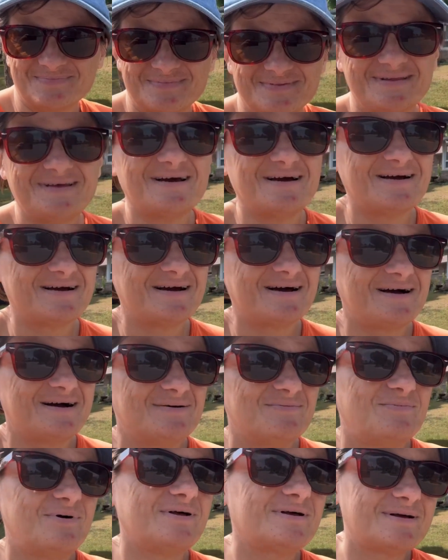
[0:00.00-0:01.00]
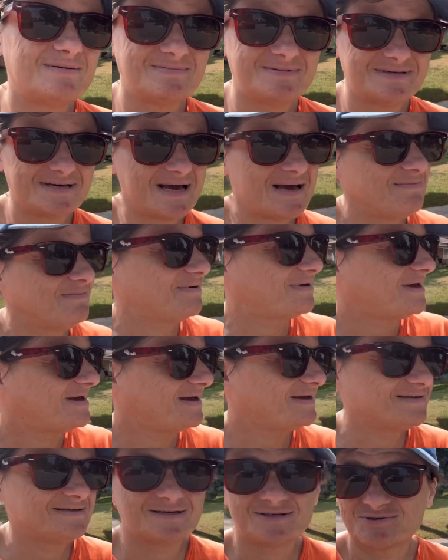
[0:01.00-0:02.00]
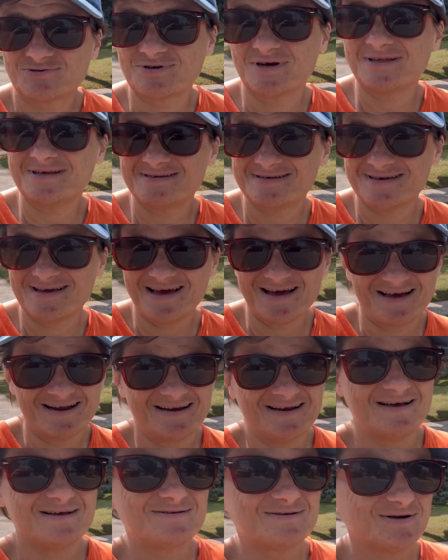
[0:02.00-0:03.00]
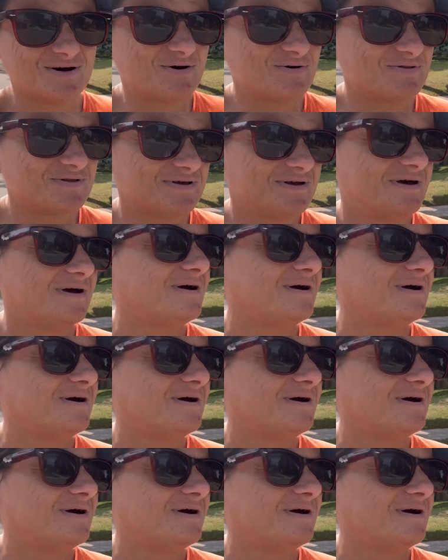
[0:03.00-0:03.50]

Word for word: yeah, uh, welcome to Mkay. Let's try this again. So, the,